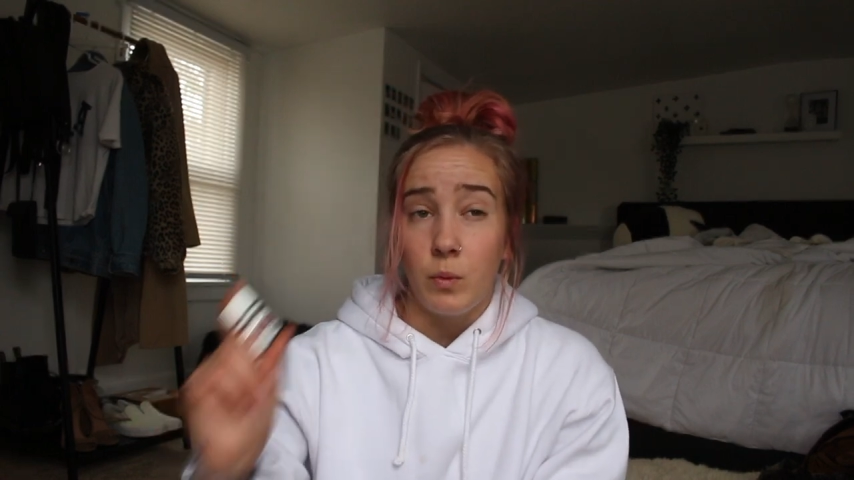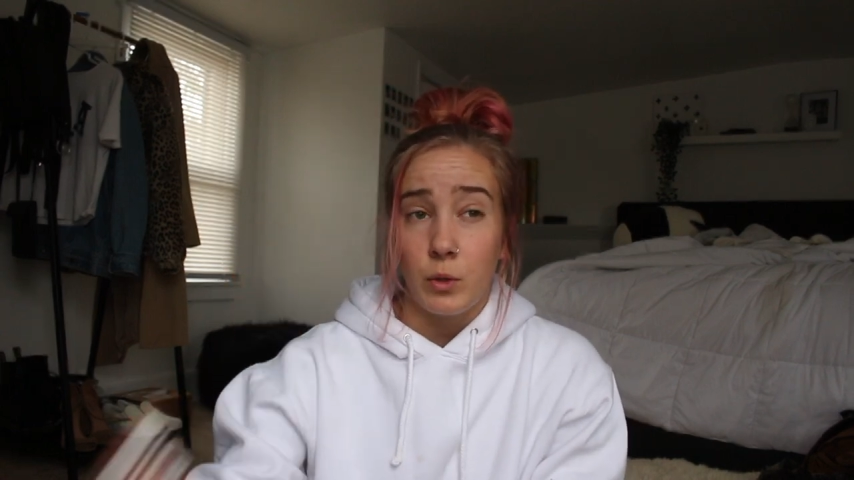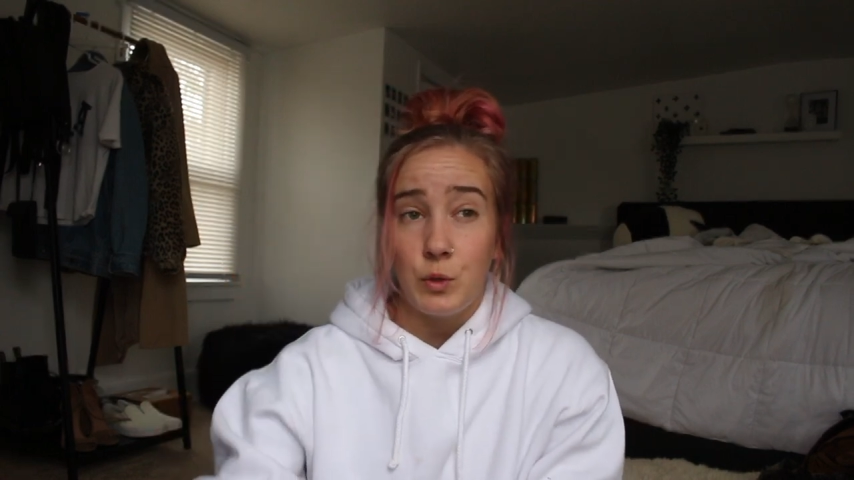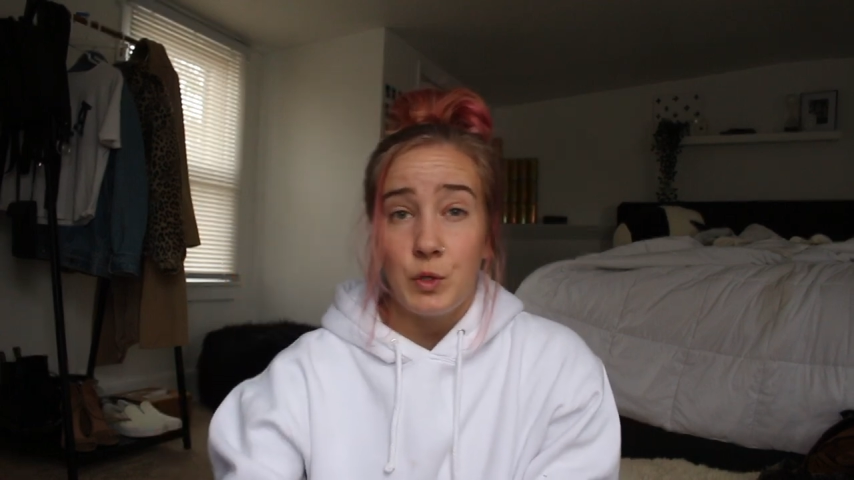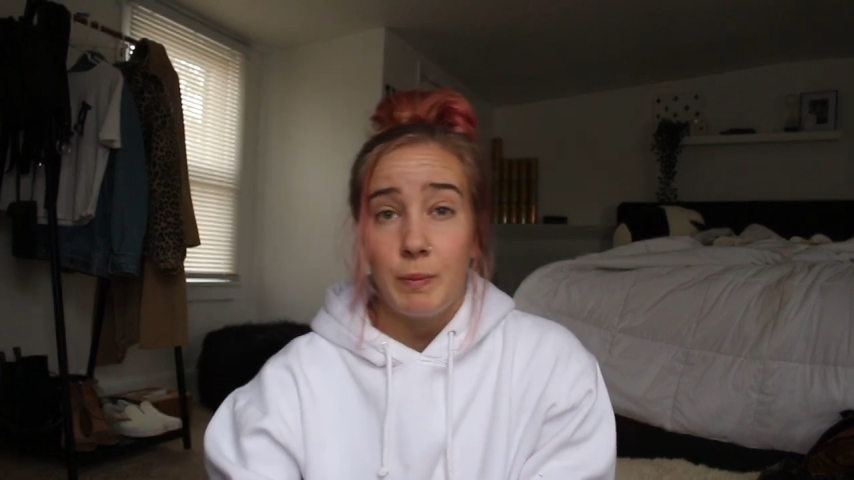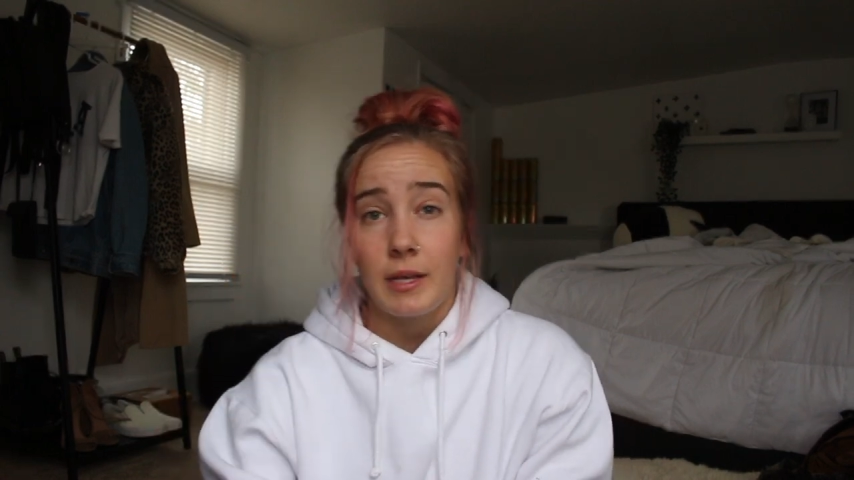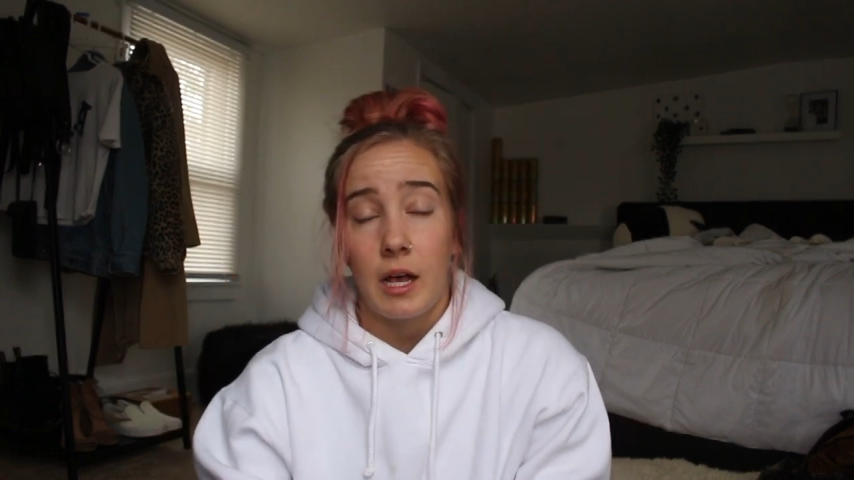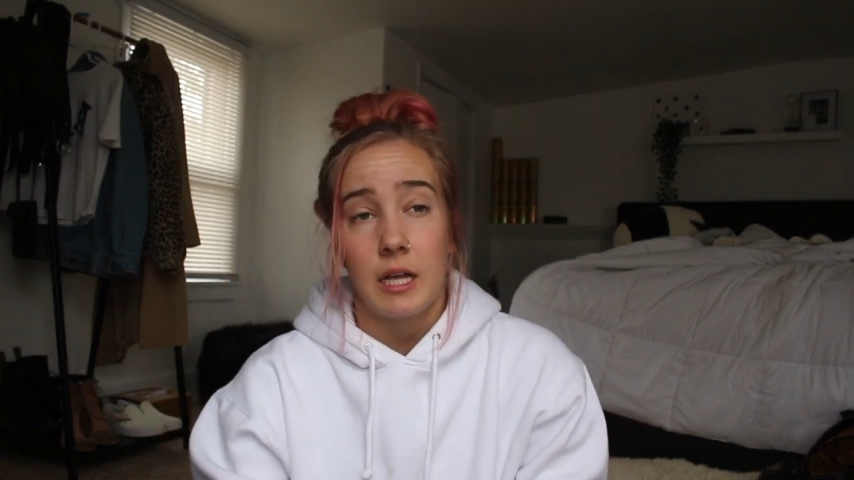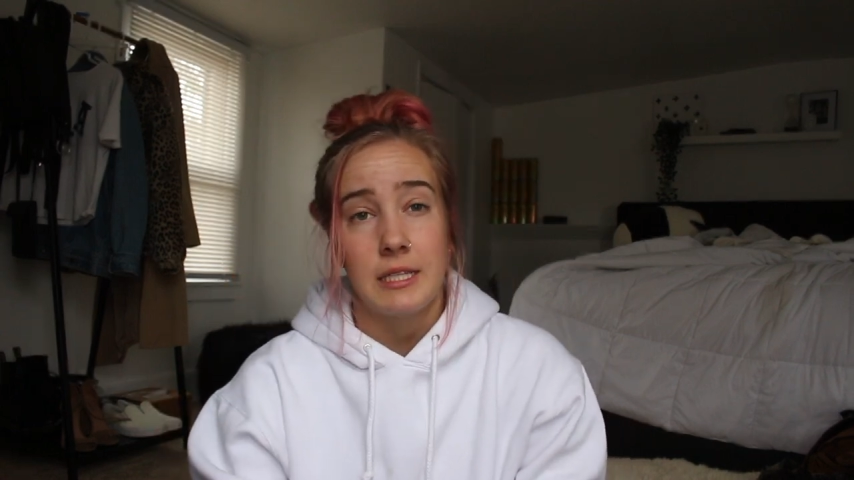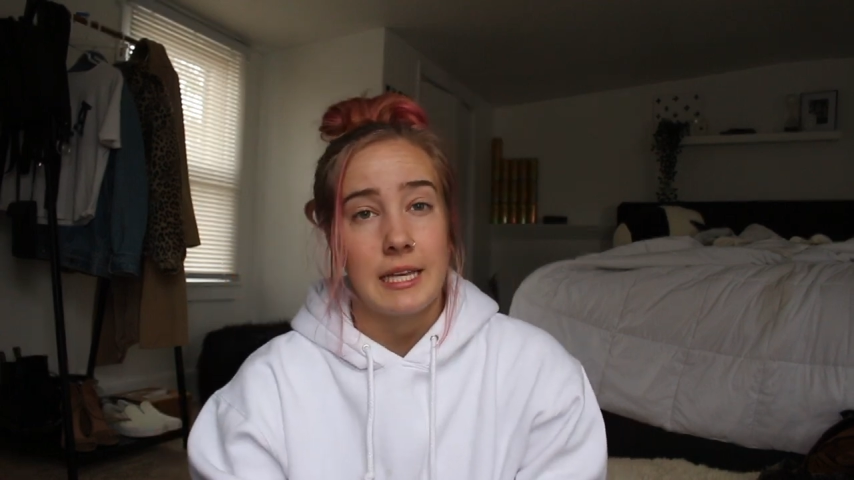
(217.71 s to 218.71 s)
wounds
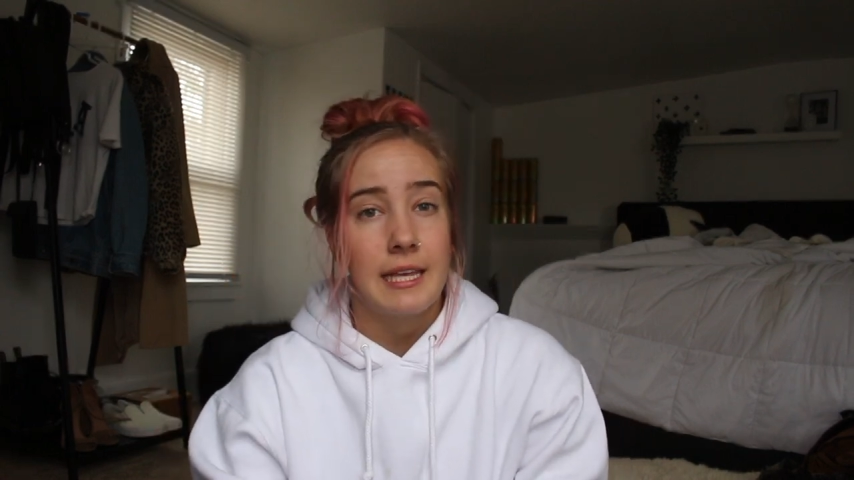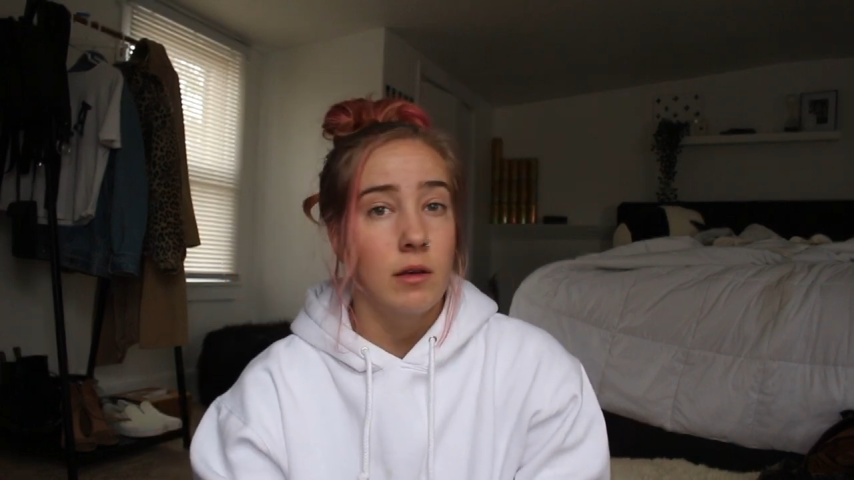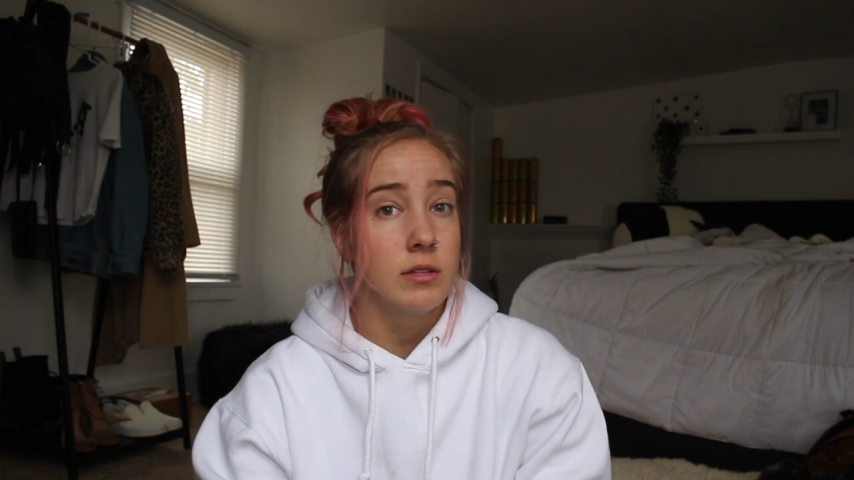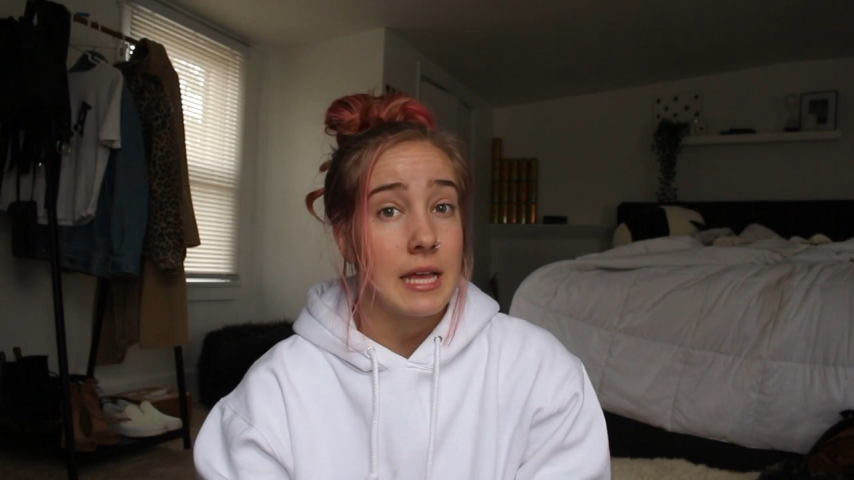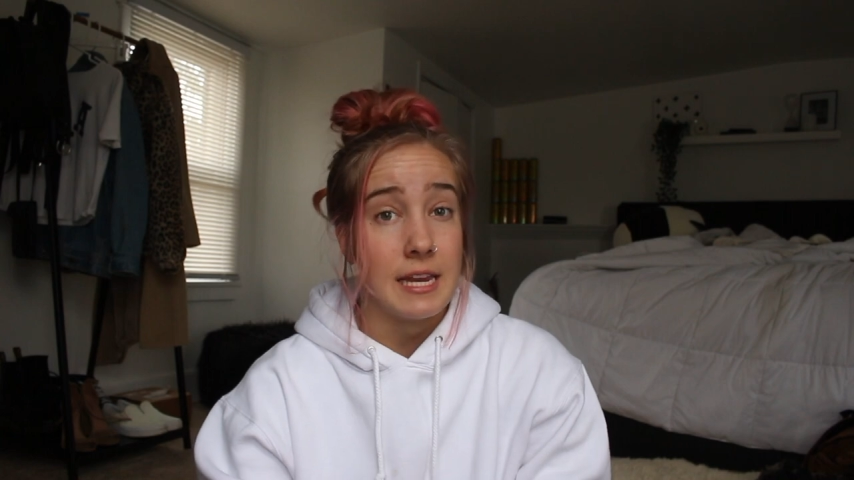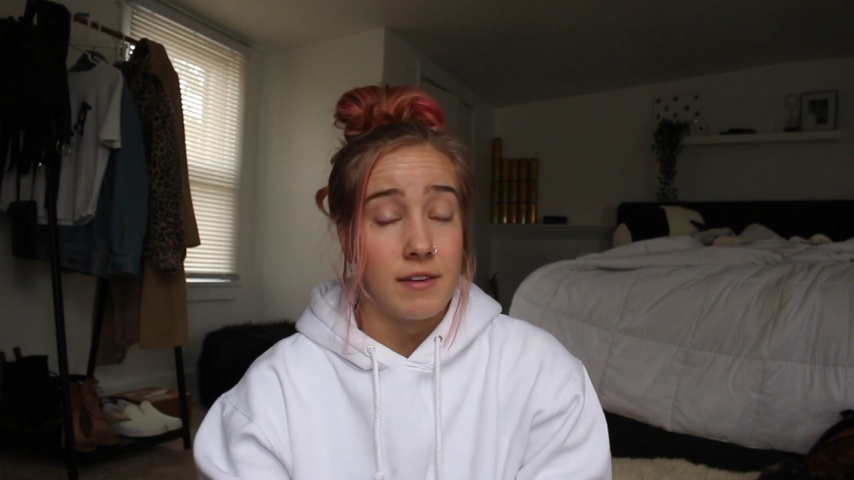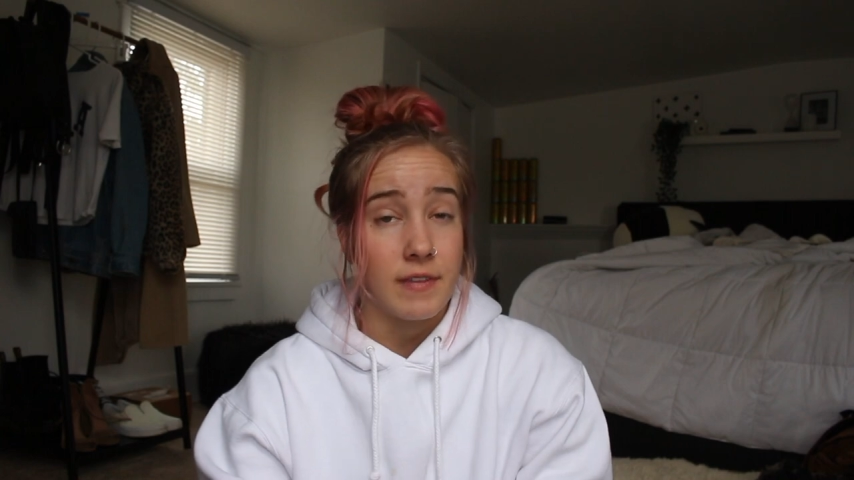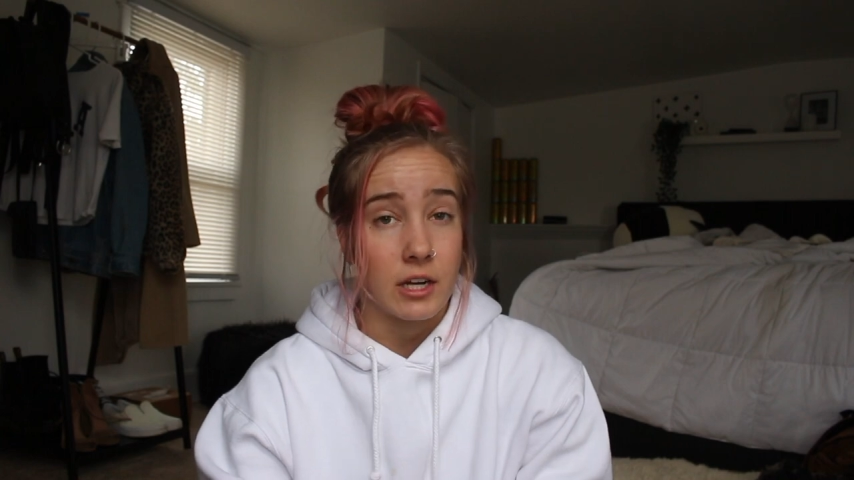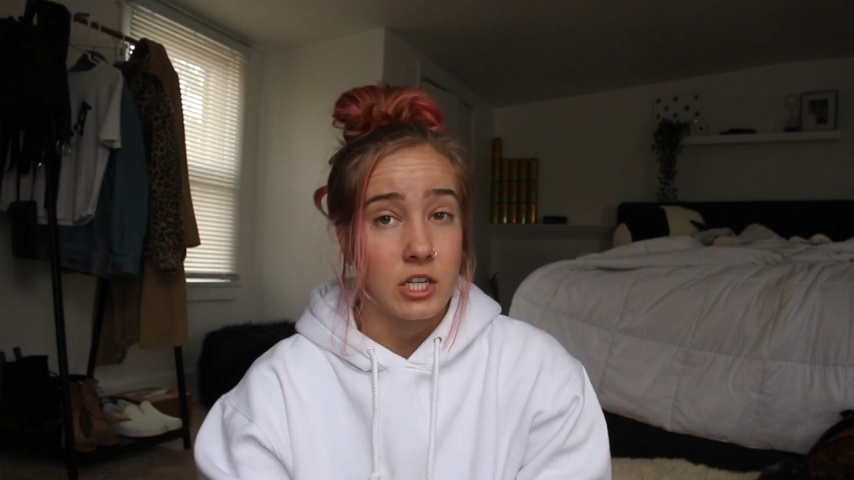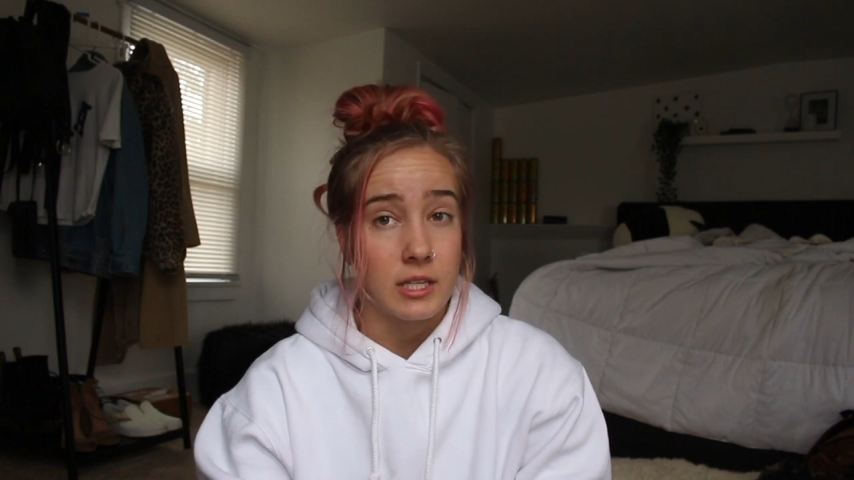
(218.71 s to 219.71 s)
because it kills any
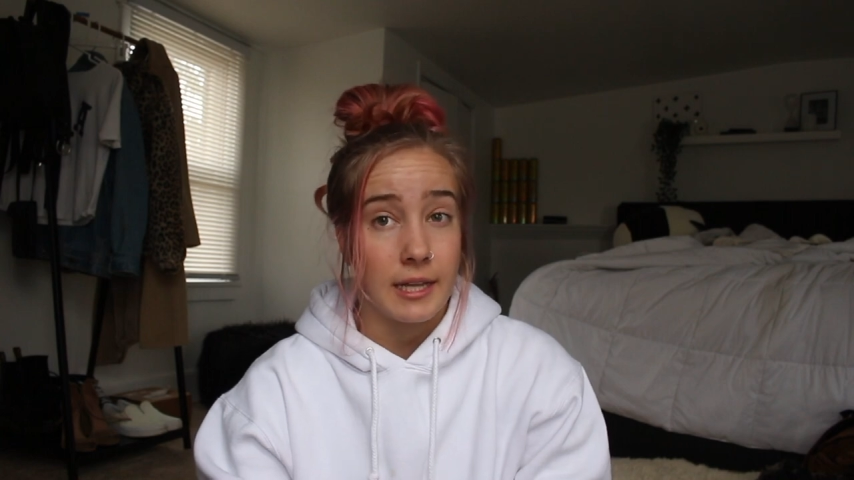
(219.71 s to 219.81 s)
infection.